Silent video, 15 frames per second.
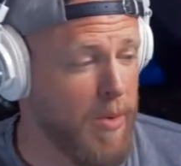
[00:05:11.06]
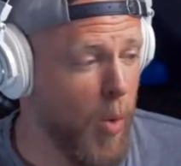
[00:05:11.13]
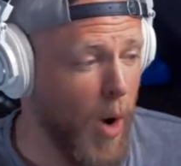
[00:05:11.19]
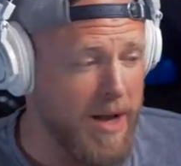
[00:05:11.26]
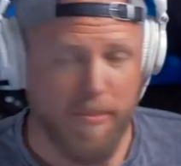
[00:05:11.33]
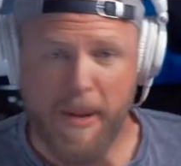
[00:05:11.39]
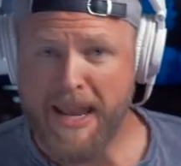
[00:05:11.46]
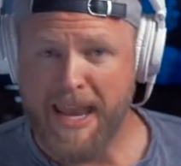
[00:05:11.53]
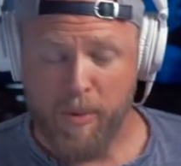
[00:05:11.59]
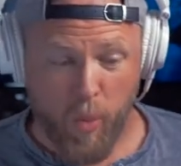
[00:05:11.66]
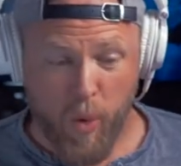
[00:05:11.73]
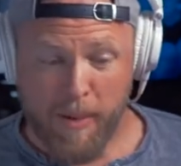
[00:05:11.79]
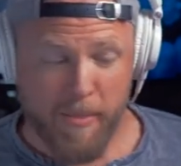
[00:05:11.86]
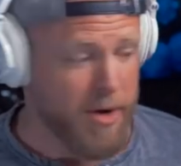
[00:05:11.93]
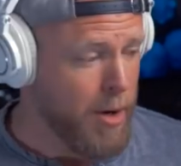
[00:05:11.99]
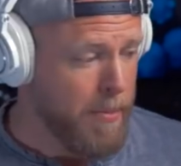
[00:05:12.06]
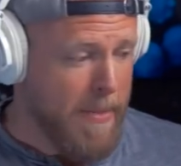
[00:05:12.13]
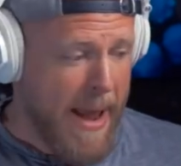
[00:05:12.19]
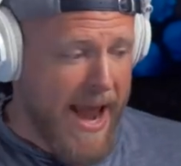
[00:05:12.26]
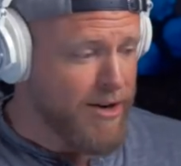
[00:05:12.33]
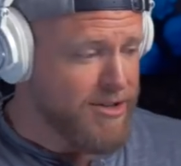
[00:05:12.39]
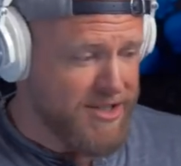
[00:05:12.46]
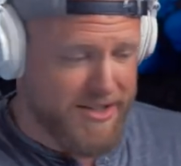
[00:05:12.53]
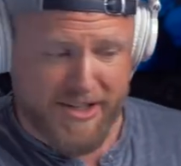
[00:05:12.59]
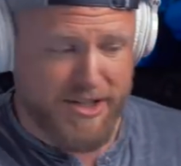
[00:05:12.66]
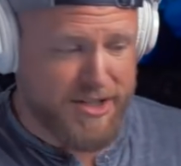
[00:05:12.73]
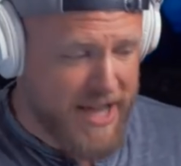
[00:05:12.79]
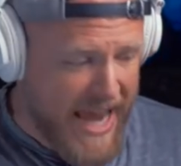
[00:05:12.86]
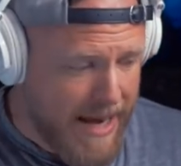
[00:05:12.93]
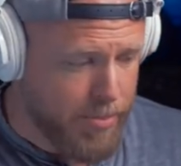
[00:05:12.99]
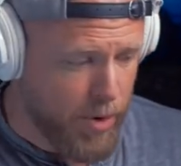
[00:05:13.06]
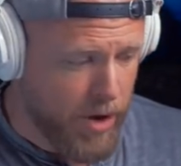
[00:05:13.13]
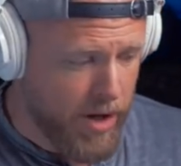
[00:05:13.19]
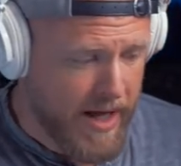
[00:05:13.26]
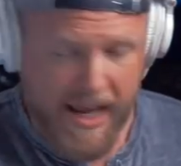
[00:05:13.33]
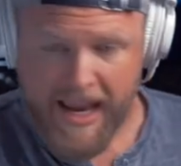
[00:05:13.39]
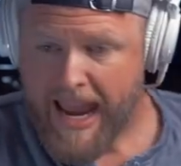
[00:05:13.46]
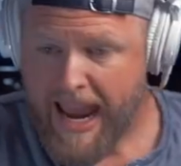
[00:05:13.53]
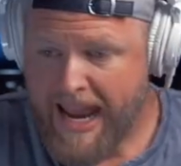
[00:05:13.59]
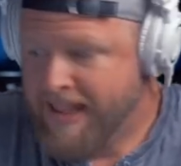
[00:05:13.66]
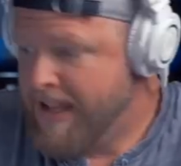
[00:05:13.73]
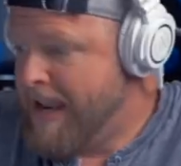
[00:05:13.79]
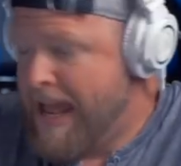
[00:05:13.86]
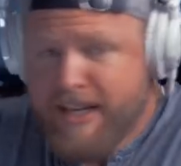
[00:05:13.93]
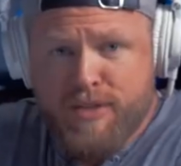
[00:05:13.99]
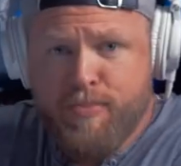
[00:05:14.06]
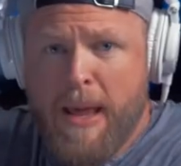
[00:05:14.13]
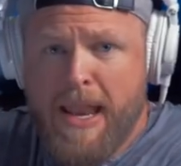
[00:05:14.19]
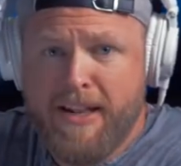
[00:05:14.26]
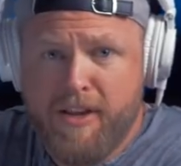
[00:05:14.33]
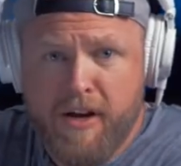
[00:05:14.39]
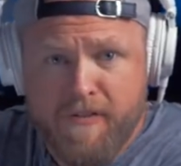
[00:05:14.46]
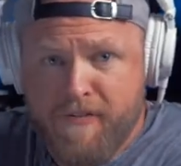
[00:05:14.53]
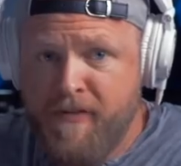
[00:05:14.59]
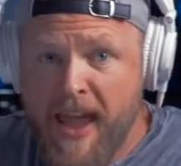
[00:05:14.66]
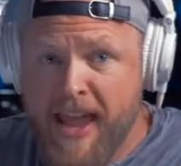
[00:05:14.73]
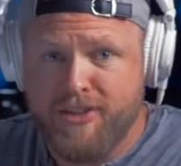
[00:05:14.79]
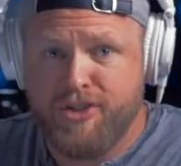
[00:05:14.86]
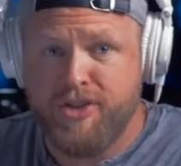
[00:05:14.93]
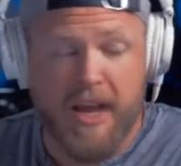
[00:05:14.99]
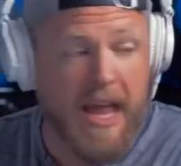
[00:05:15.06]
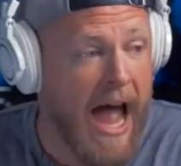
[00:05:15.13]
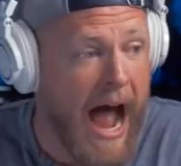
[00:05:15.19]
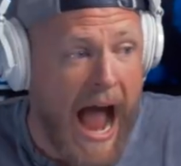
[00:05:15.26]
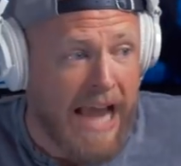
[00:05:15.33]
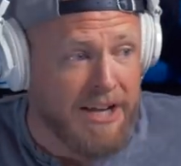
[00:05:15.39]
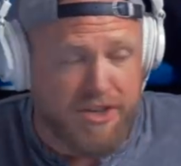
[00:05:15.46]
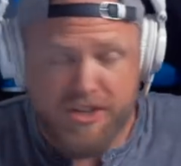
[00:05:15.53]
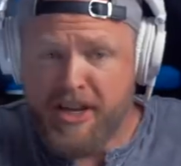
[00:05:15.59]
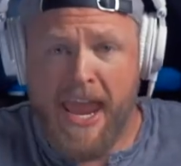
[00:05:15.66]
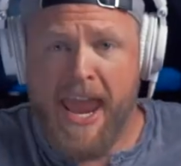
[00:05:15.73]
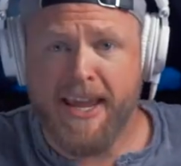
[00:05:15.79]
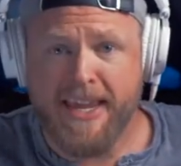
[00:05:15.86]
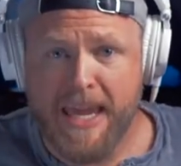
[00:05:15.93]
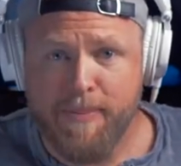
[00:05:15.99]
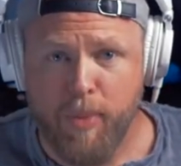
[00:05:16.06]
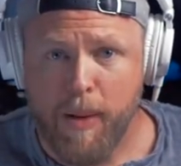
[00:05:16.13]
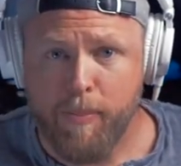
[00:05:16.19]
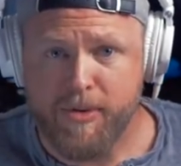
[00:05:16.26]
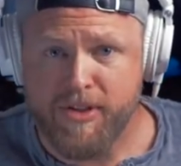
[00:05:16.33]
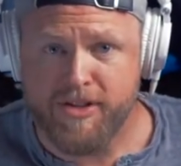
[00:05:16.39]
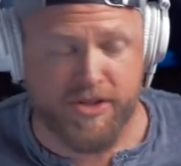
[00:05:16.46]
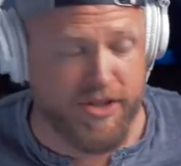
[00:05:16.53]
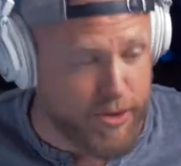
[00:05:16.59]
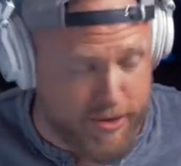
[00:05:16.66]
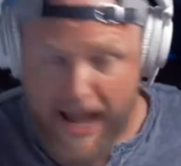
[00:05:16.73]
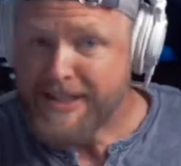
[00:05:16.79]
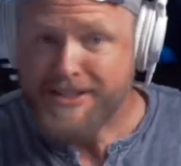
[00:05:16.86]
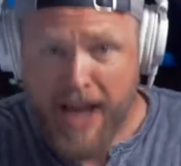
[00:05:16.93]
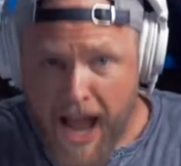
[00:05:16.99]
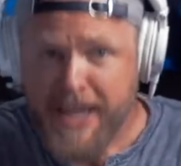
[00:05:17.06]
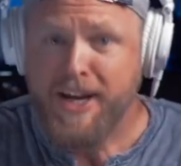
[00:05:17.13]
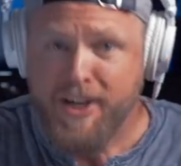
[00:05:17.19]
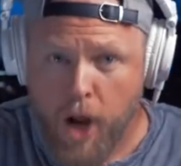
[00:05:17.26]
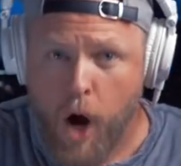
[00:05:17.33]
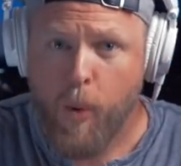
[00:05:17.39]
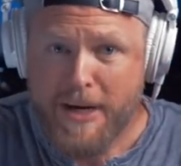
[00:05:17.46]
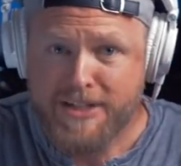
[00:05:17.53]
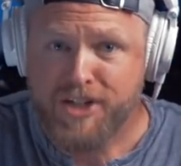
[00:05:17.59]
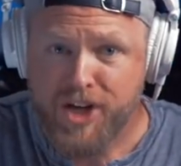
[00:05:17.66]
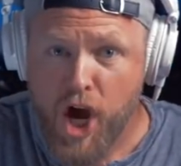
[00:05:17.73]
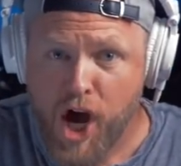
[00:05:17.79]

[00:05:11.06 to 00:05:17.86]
mean, one minute women are mares in a stable, and the next minute they're fish. I just can't keep up with this dude. That's how you know he's